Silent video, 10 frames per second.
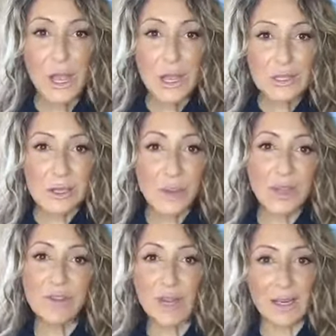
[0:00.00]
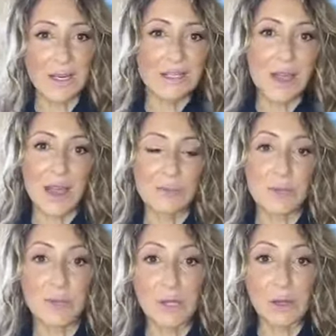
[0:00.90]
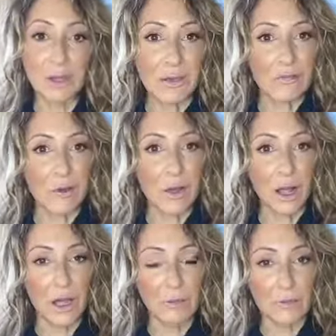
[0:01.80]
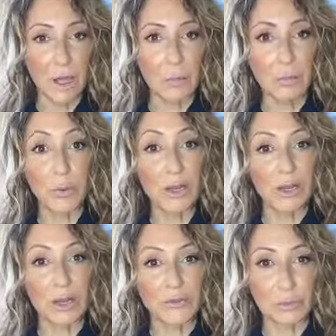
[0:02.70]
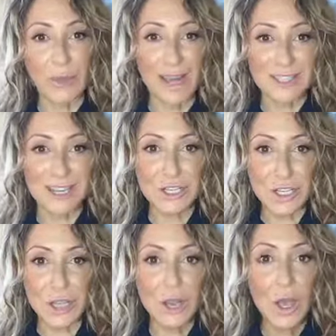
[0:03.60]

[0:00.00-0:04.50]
So if at any time you're really looking for a point of relaxation,